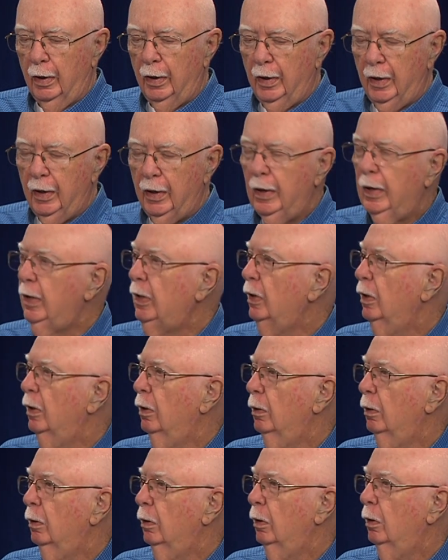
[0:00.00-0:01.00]
he
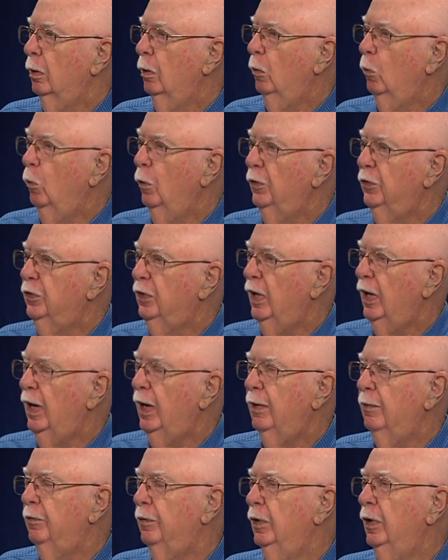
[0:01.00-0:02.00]
was
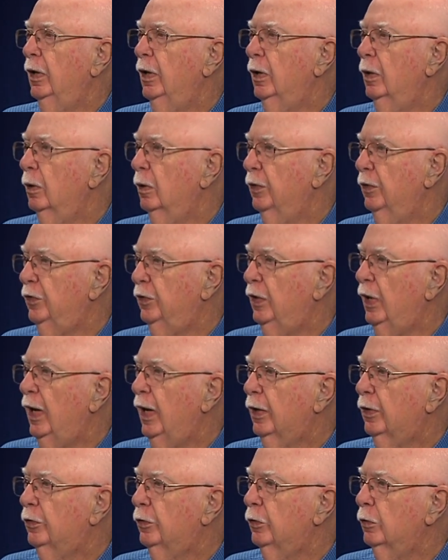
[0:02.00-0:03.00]
having
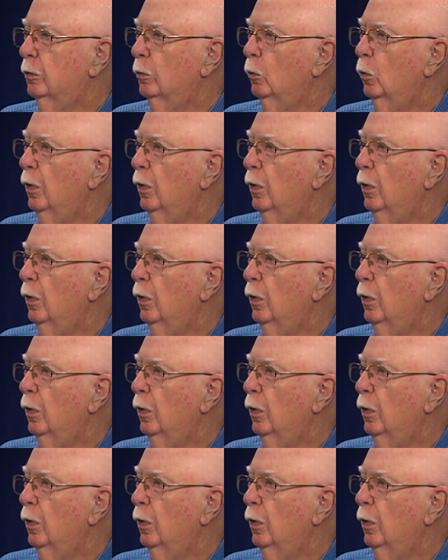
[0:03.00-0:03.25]
sex